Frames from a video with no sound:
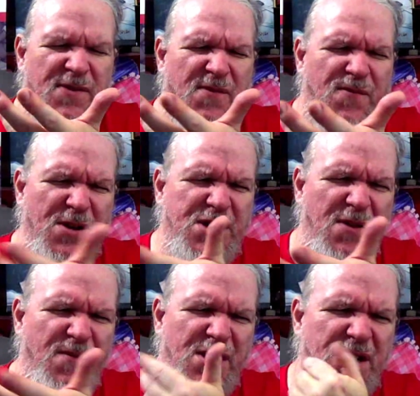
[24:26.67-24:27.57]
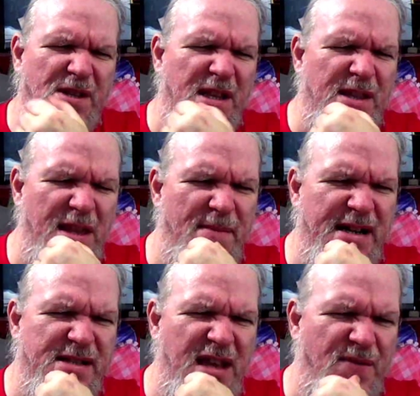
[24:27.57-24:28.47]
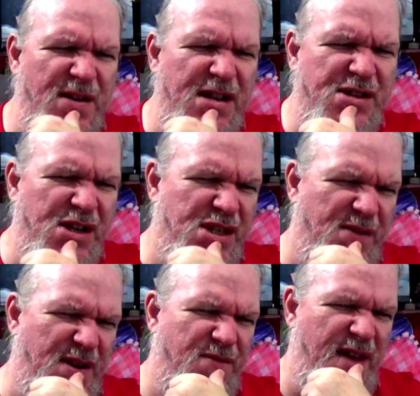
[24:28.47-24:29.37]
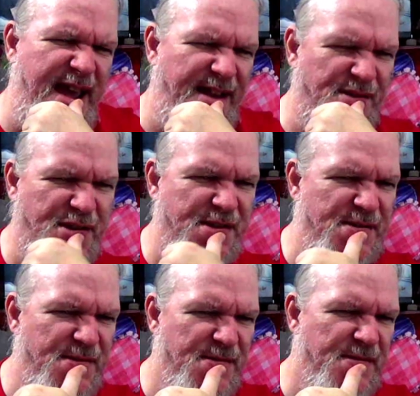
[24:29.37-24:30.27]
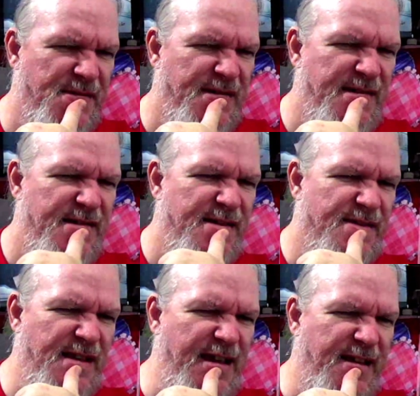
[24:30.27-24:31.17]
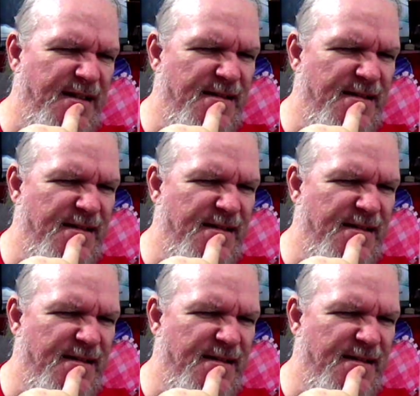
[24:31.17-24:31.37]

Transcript: for sufficiently limited definitions of advanced. Like,